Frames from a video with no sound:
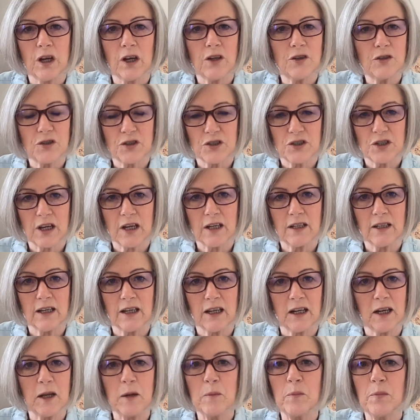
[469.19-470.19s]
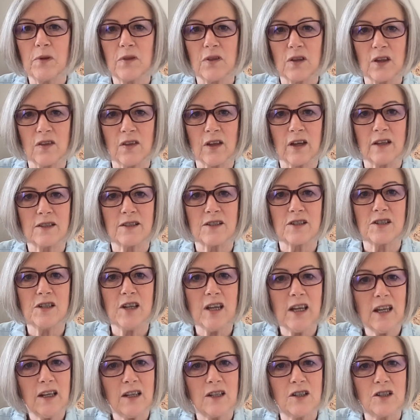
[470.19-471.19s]
understanding and empathy that's
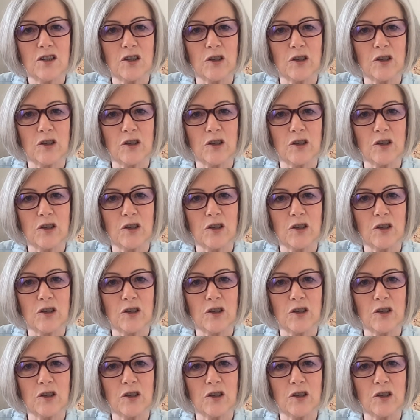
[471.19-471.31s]
needed